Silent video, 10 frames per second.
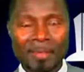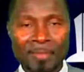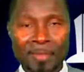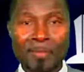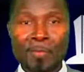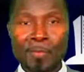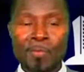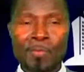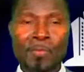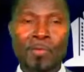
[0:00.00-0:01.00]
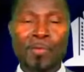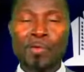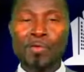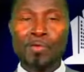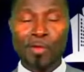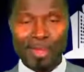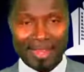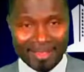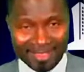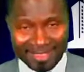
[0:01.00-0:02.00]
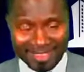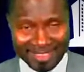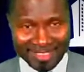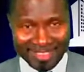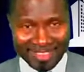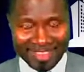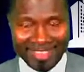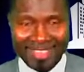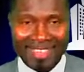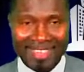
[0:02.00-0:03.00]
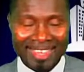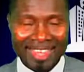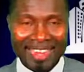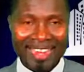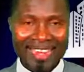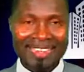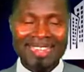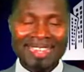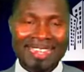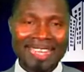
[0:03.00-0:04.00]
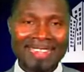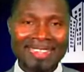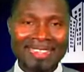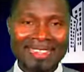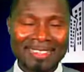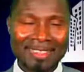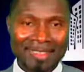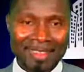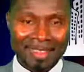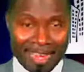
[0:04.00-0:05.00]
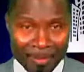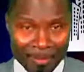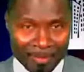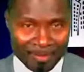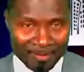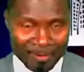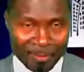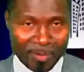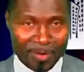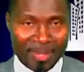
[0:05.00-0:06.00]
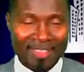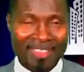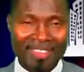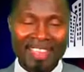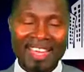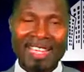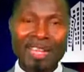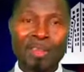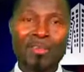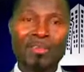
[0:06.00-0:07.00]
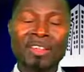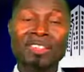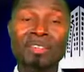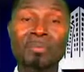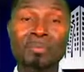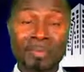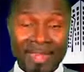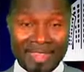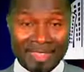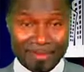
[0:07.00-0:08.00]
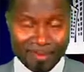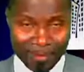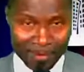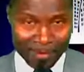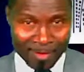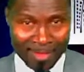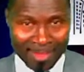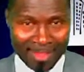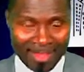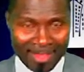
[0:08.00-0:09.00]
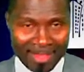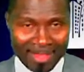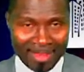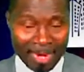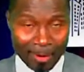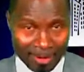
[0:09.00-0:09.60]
people who go to lawyers and then they get help from lawyers and the government pays for the